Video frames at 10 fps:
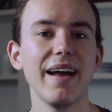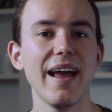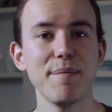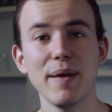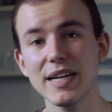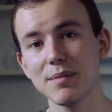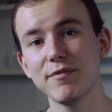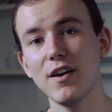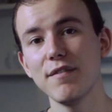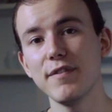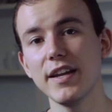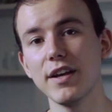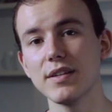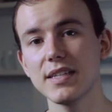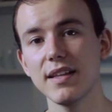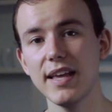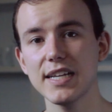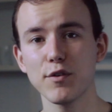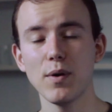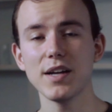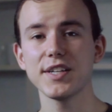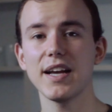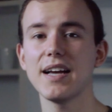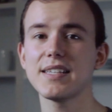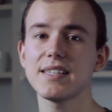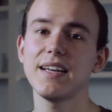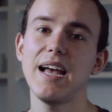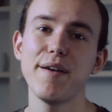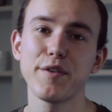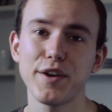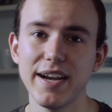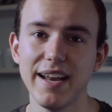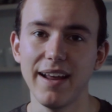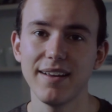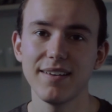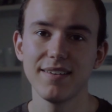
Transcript: and make some fun videos. Thanks for watching, guys. Have a great day.